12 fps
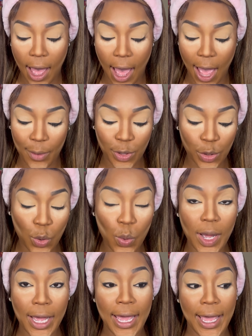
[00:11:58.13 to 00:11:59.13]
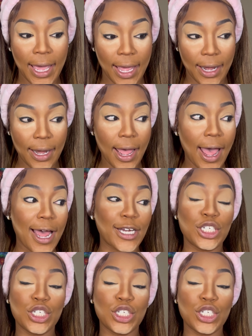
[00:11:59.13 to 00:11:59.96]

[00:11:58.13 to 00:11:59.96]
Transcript: I will go ahead and